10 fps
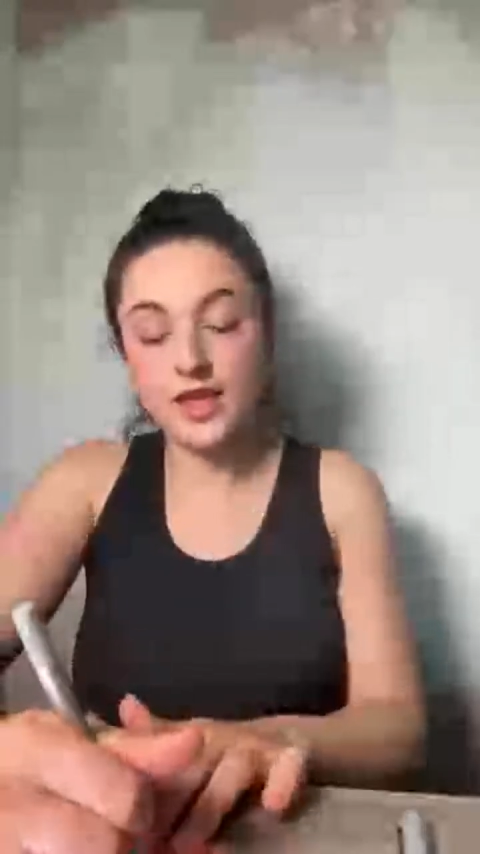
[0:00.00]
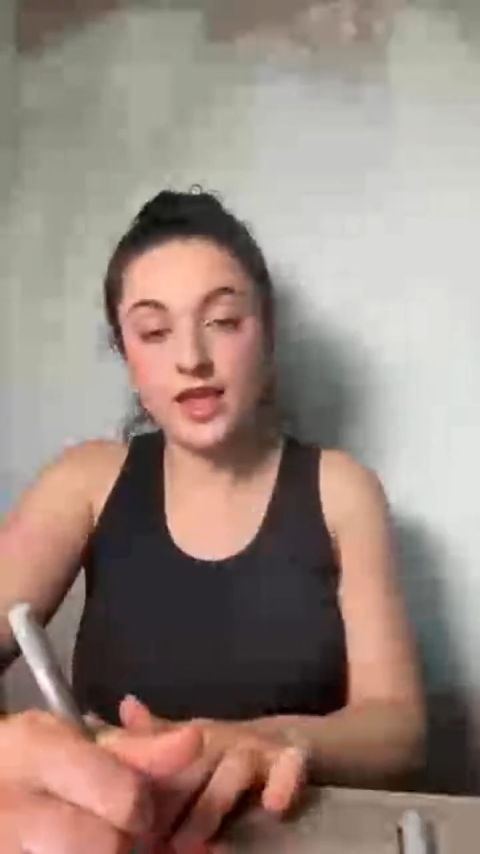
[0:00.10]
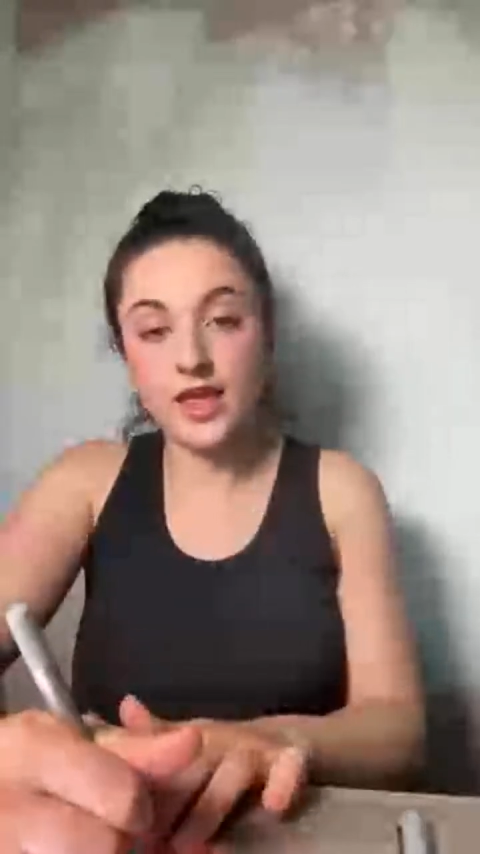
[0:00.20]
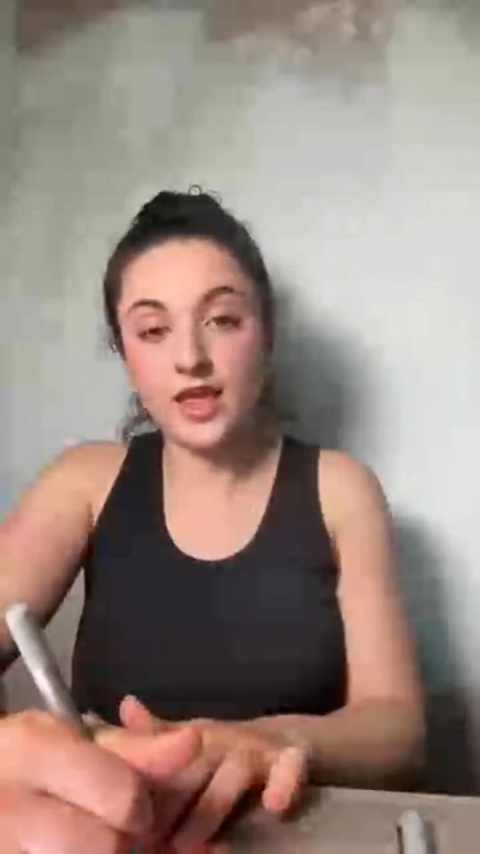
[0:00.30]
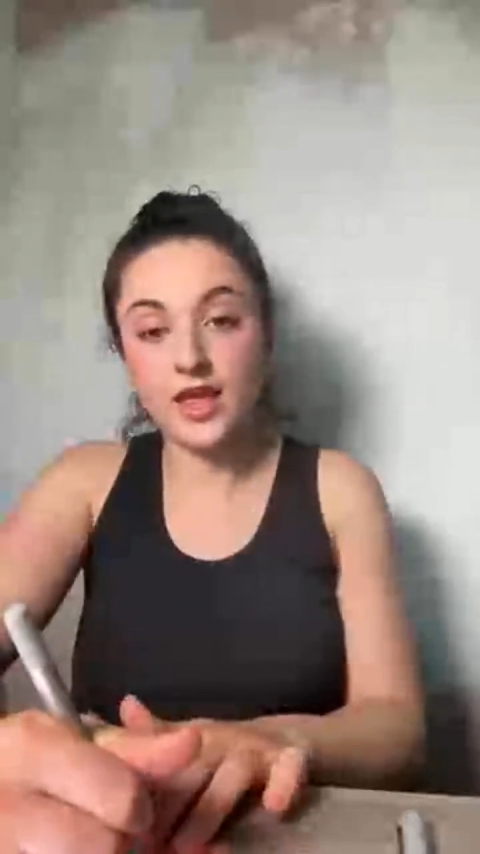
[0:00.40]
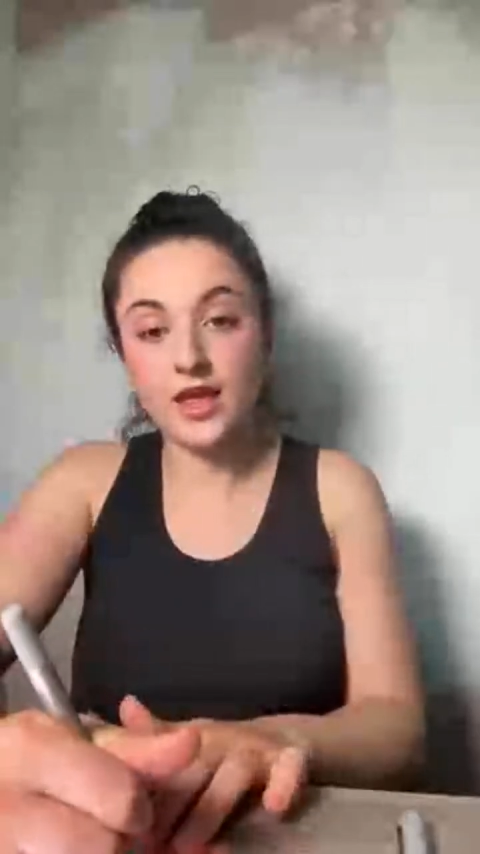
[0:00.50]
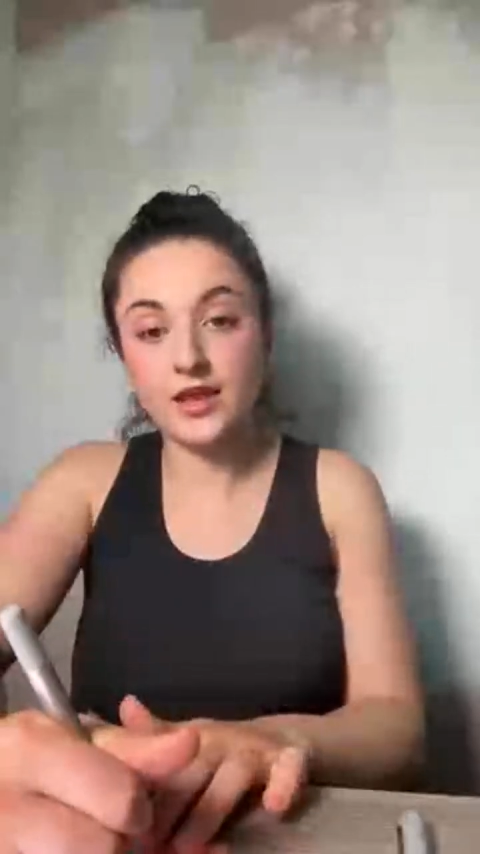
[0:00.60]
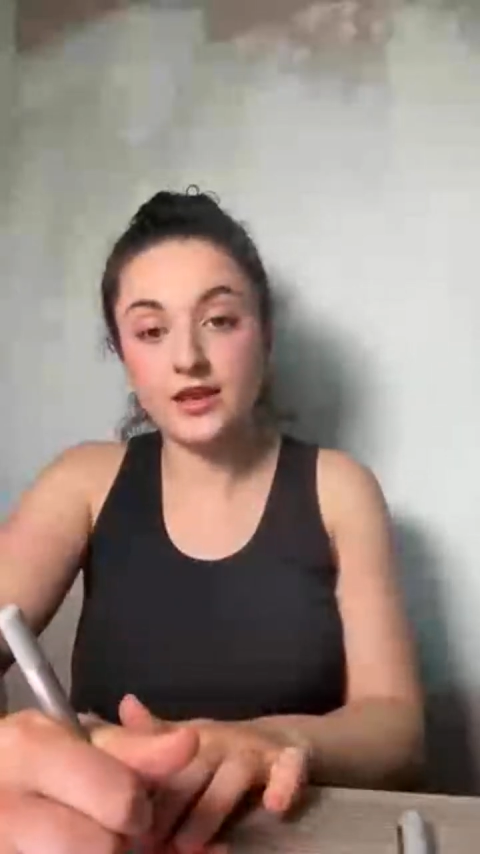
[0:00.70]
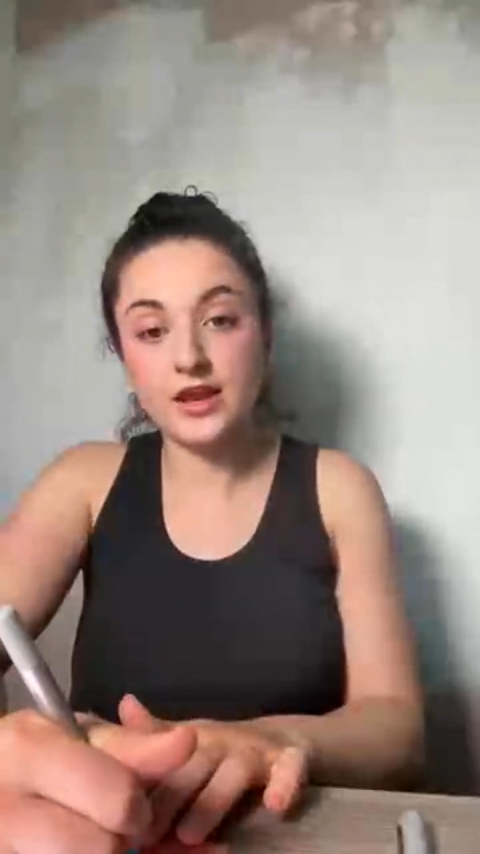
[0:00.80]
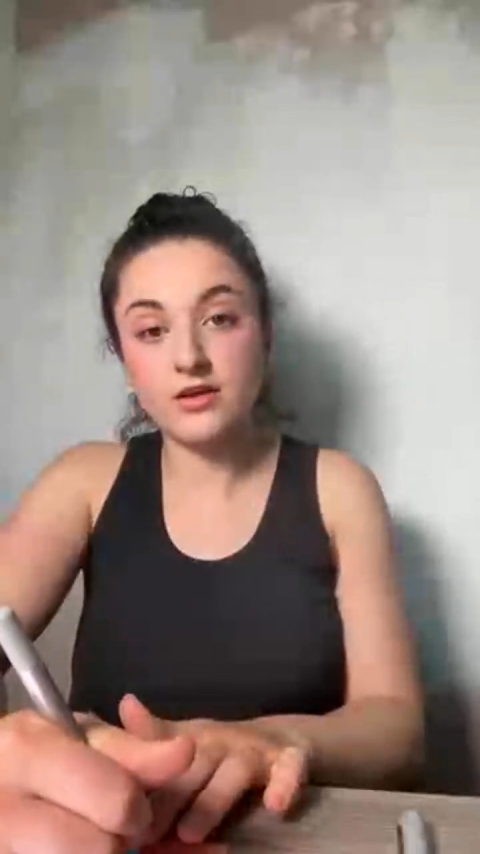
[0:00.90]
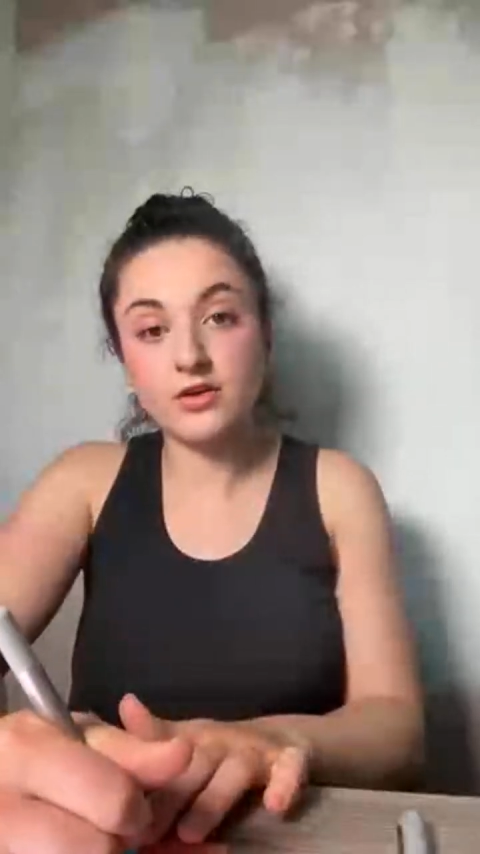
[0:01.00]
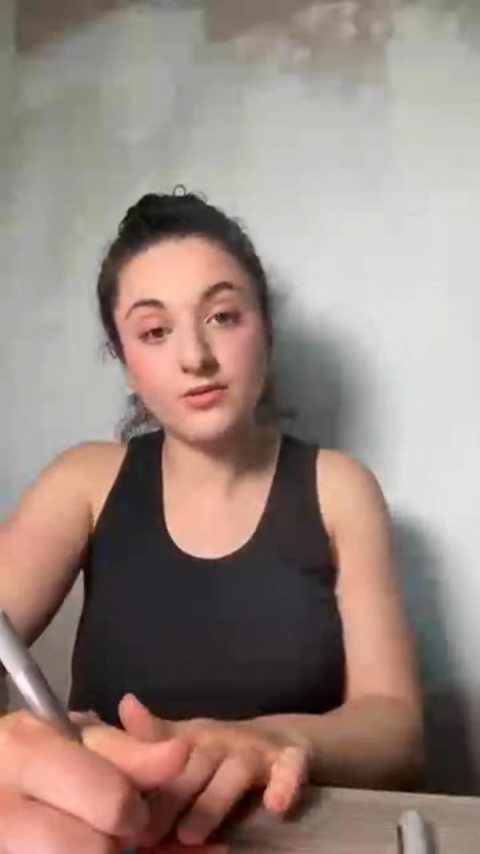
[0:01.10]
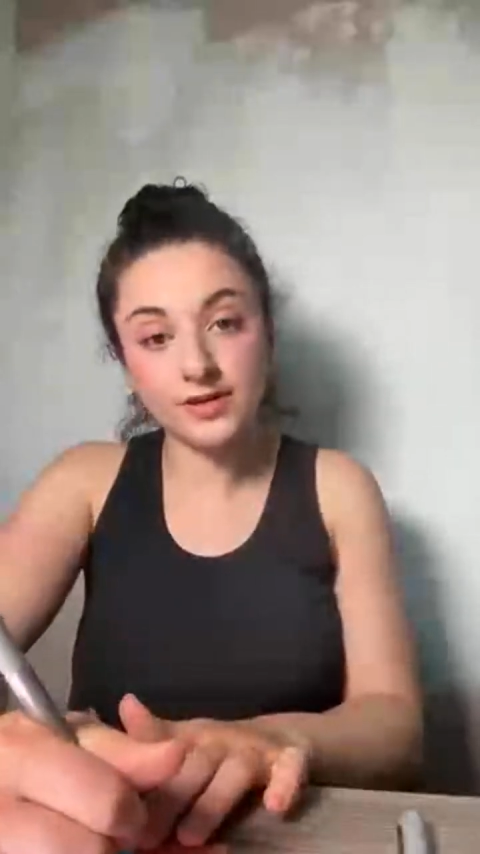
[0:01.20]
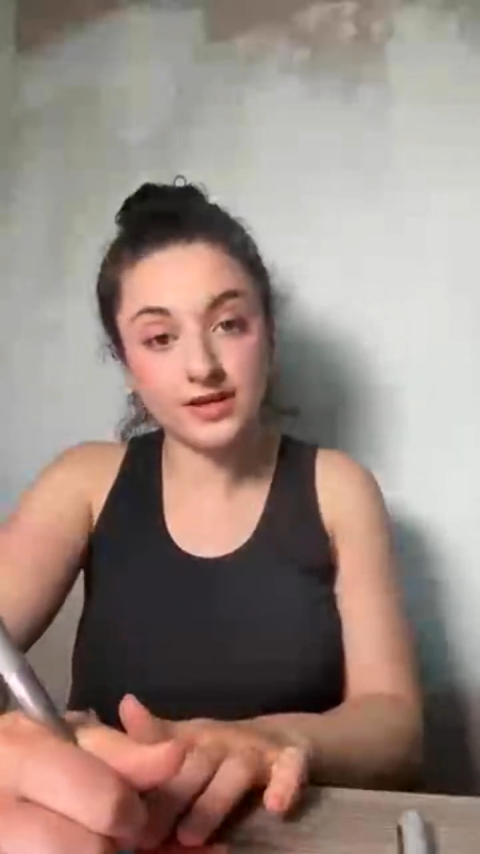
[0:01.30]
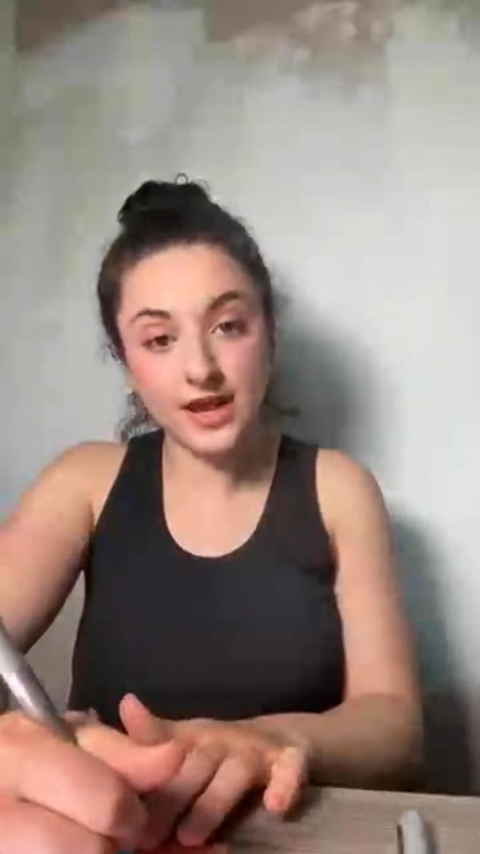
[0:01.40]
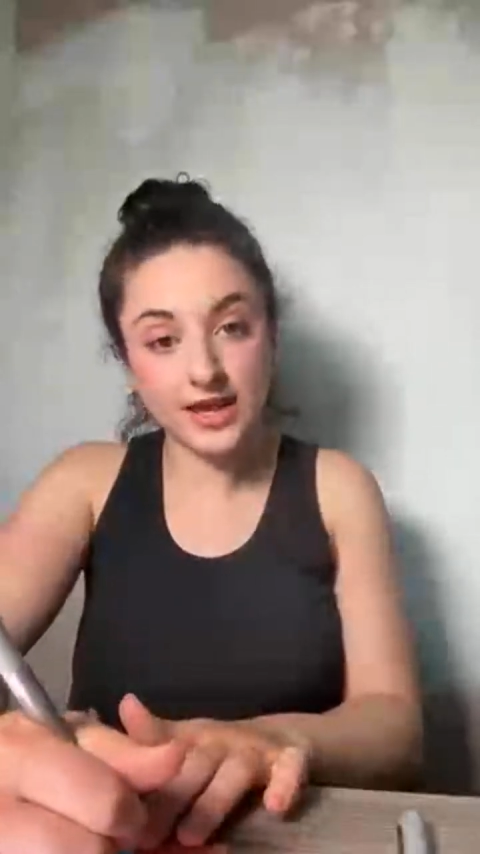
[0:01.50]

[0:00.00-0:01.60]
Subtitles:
and now no one can